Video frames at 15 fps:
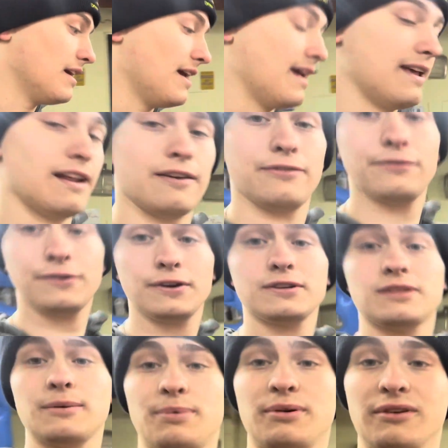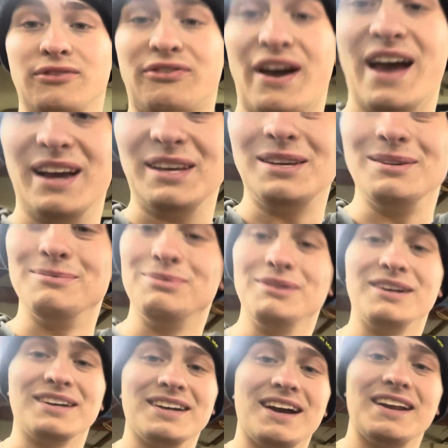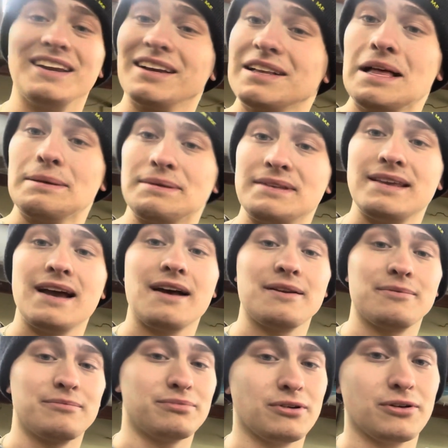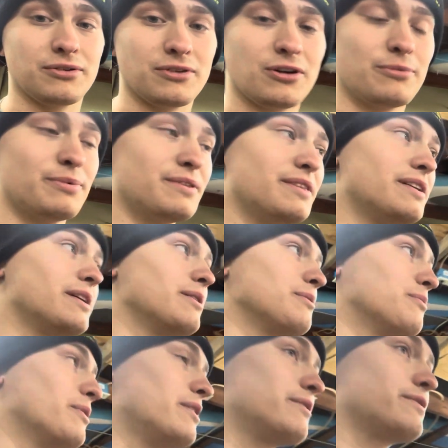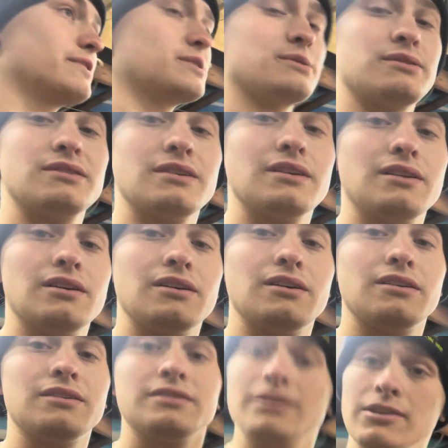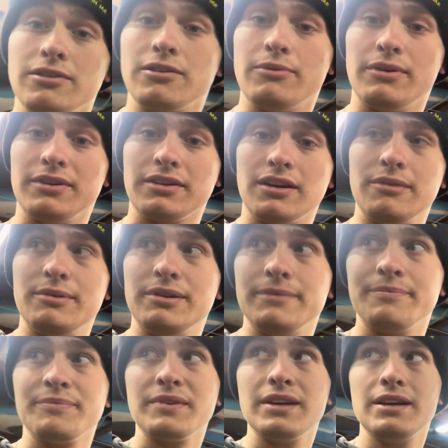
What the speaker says: And at first, I put a vacuum plug on it and clamped it down. It broke open. Then I waited for this silicone one to come in.